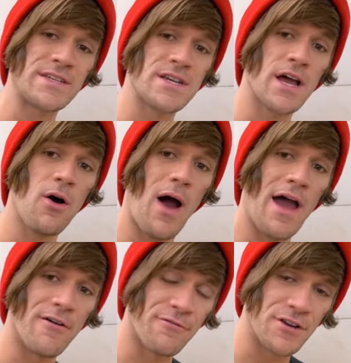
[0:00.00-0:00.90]
ago, I
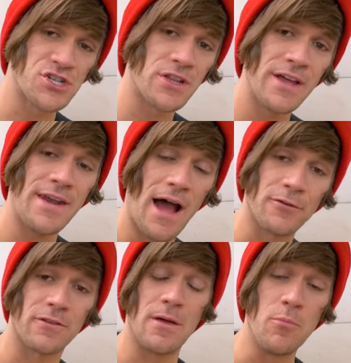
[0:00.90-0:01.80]
officially
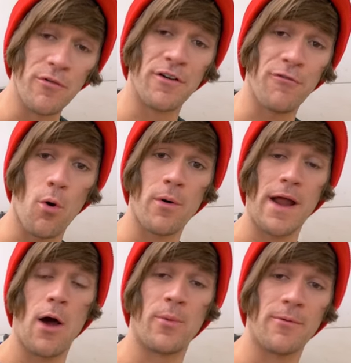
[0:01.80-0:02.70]
announced that moving forward,
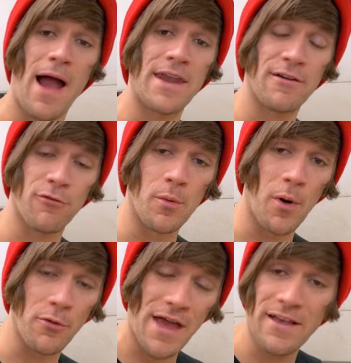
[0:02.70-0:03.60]
I will be riding for
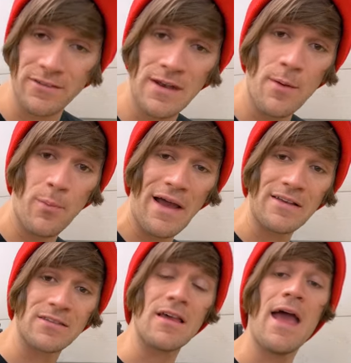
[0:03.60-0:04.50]
both S&M
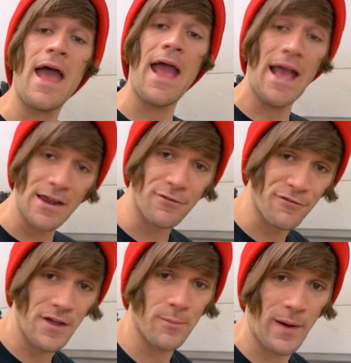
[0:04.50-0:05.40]
Bikes and
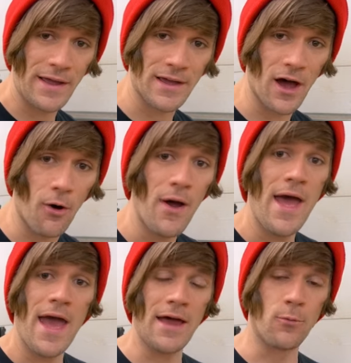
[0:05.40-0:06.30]
Fit Bike Co.
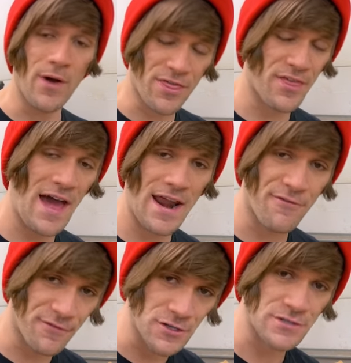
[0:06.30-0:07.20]
And with that, I
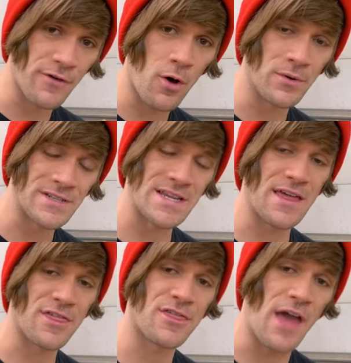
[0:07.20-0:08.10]
first of all want to say
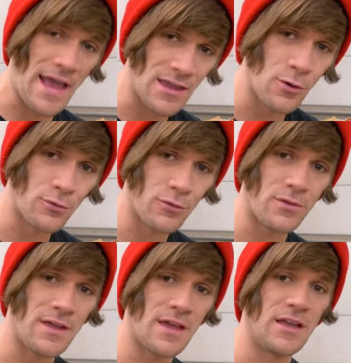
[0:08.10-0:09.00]
thank you to
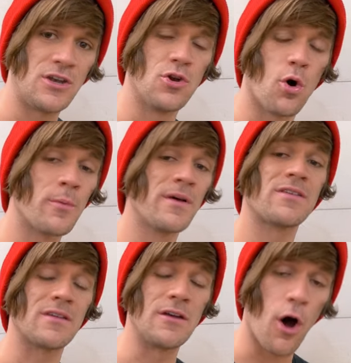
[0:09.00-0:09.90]
the
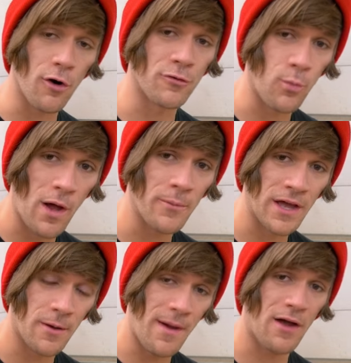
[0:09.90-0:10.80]
enormous and overwhelming
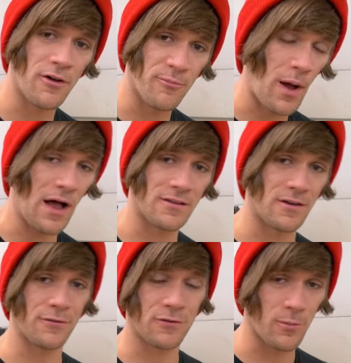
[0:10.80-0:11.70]
amount of
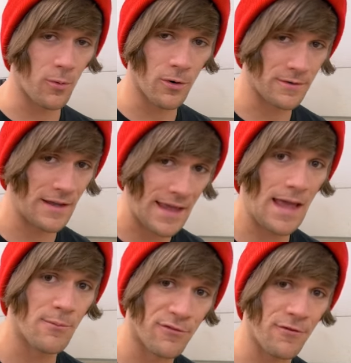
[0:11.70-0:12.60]
positive support that
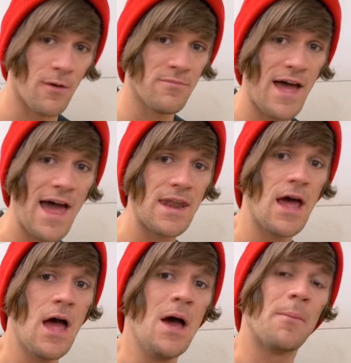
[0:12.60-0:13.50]
came from that.
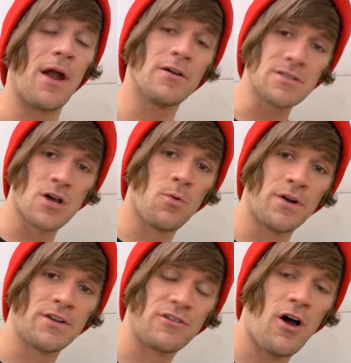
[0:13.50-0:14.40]
But I also
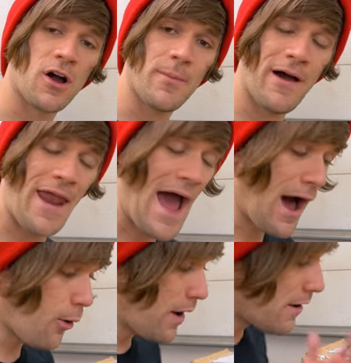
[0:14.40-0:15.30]
wanted to talk about how